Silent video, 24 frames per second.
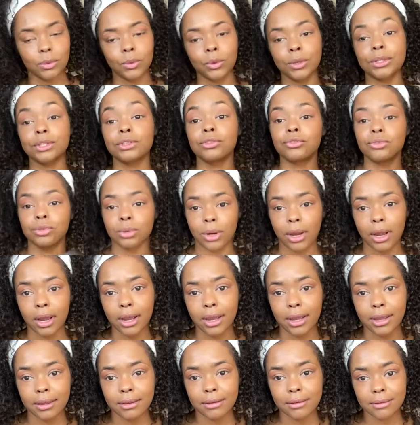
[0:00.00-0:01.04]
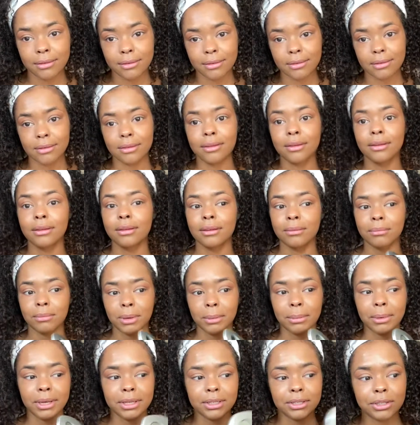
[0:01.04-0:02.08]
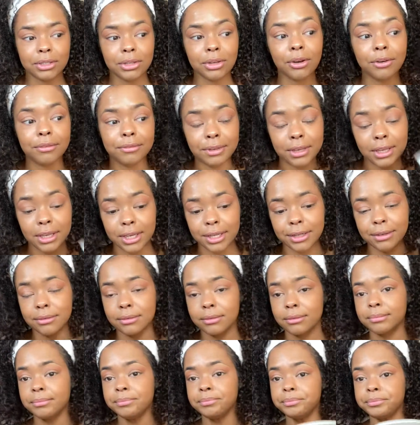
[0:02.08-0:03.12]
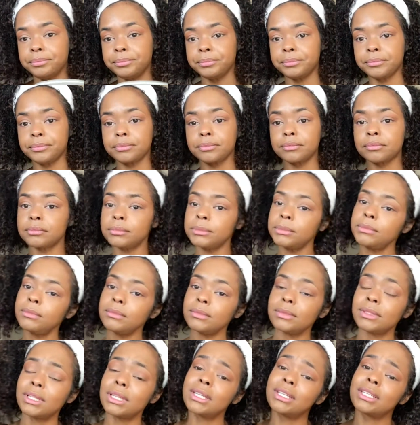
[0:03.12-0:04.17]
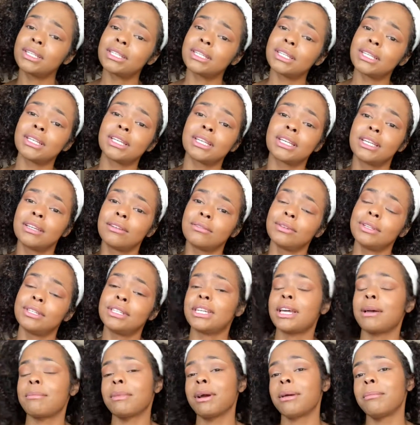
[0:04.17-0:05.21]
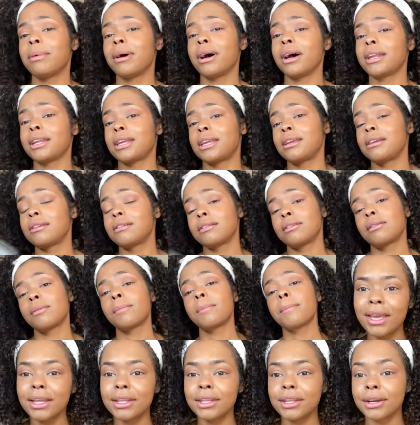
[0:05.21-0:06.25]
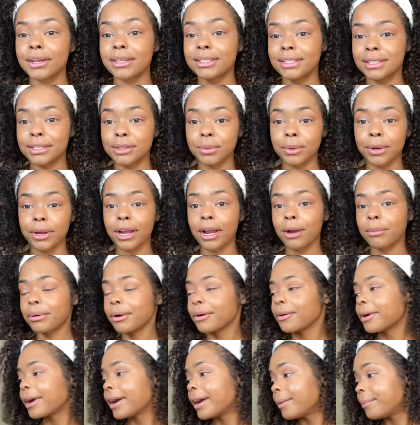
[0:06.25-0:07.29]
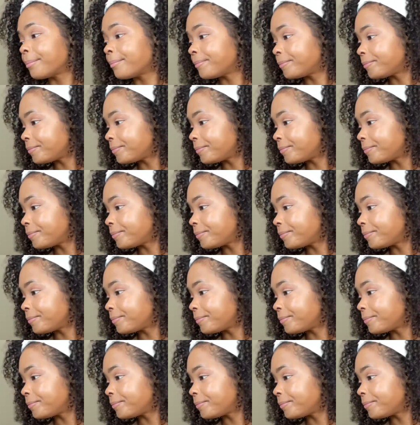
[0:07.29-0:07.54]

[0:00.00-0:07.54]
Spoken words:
to try my best to go vegan, to reset my body. There is this workout program